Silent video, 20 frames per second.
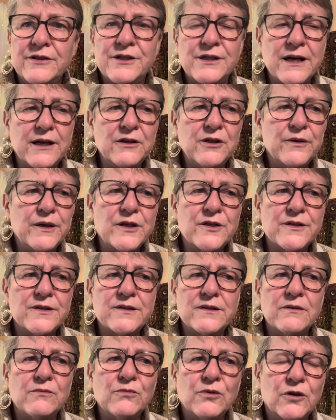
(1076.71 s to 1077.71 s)
She had no
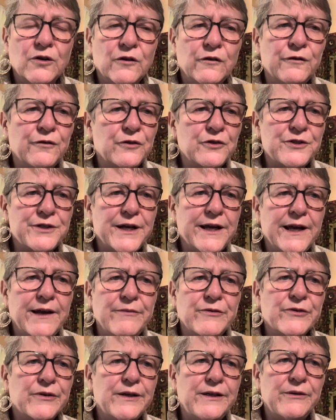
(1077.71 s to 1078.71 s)
interest in Wolfe or
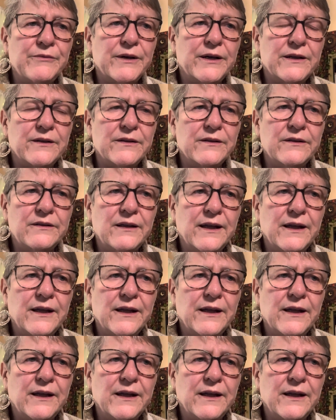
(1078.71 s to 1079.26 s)
James or anyone.